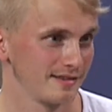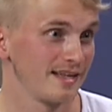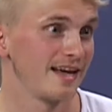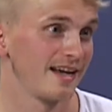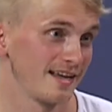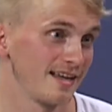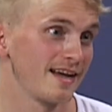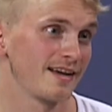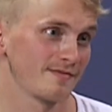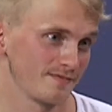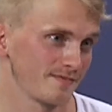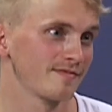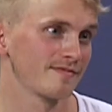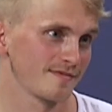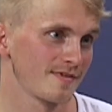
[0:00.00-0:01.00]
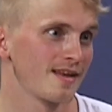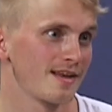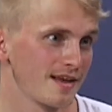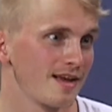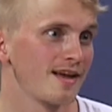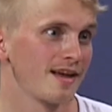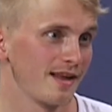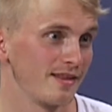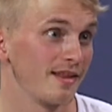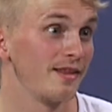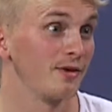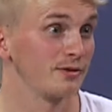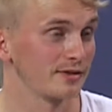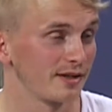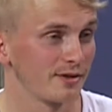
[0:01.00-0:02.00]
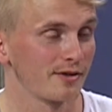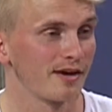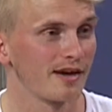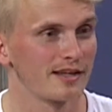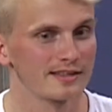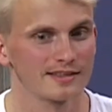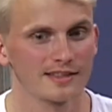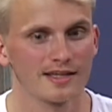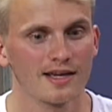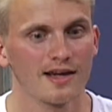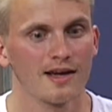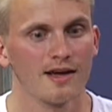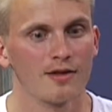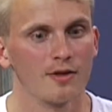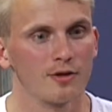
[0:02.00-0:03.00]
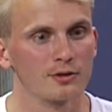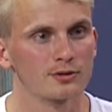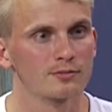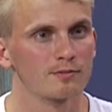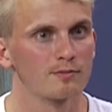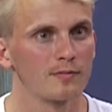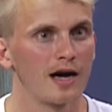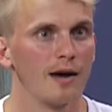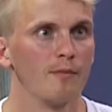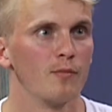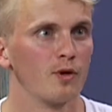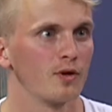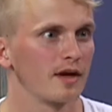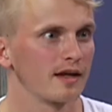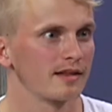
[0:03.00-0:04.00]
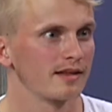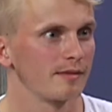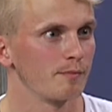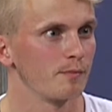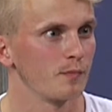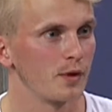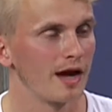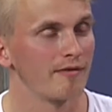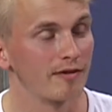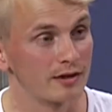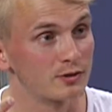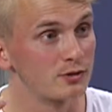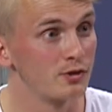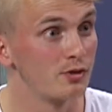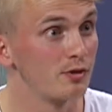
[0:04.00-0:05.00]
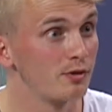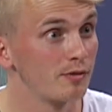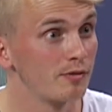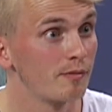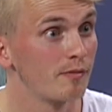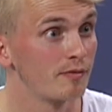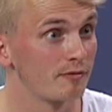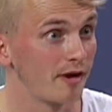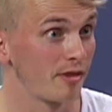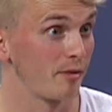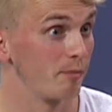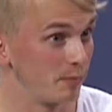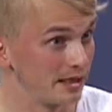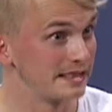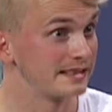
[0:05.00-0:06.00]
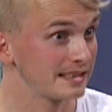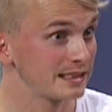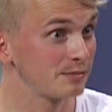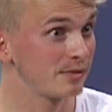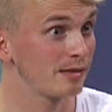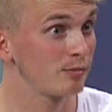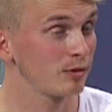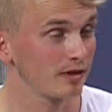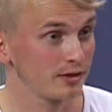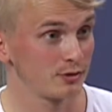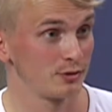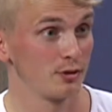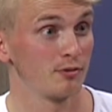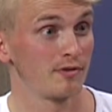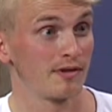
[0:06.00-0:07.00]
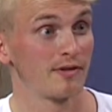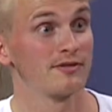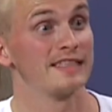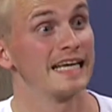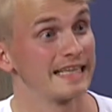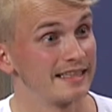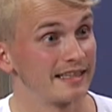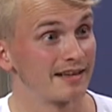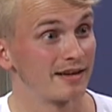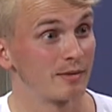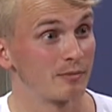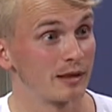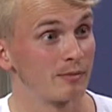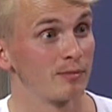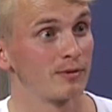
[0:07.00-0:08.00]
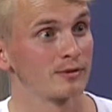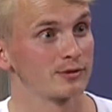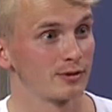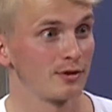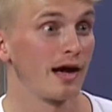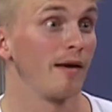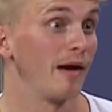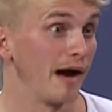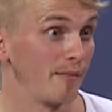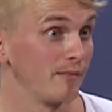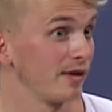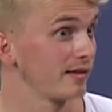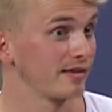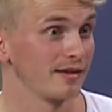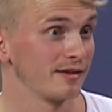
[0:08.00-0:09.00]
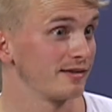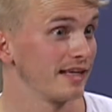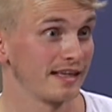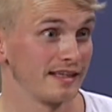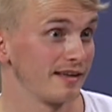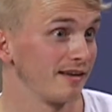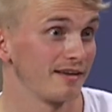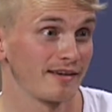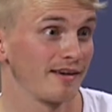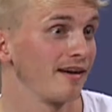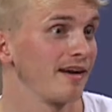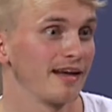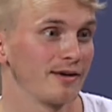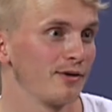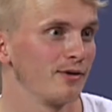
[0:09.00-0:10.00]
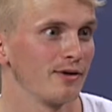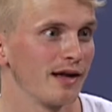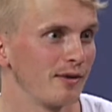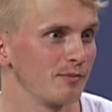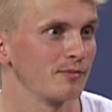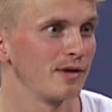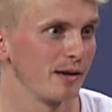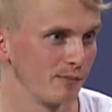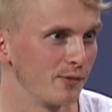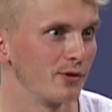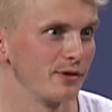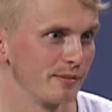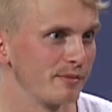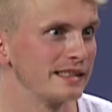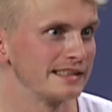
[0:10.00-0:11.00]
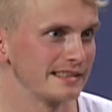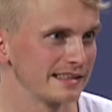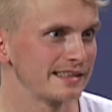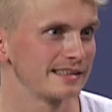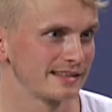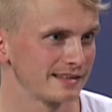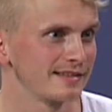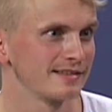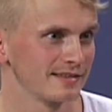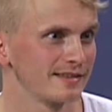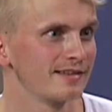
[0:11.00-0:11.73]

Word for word: yeah yeah and then uh-huh. there's other guys those i'm more like the we have like two rather business people and two rather technical people so oh, I, am not the technical guy at all i'm, I'm more the business you are the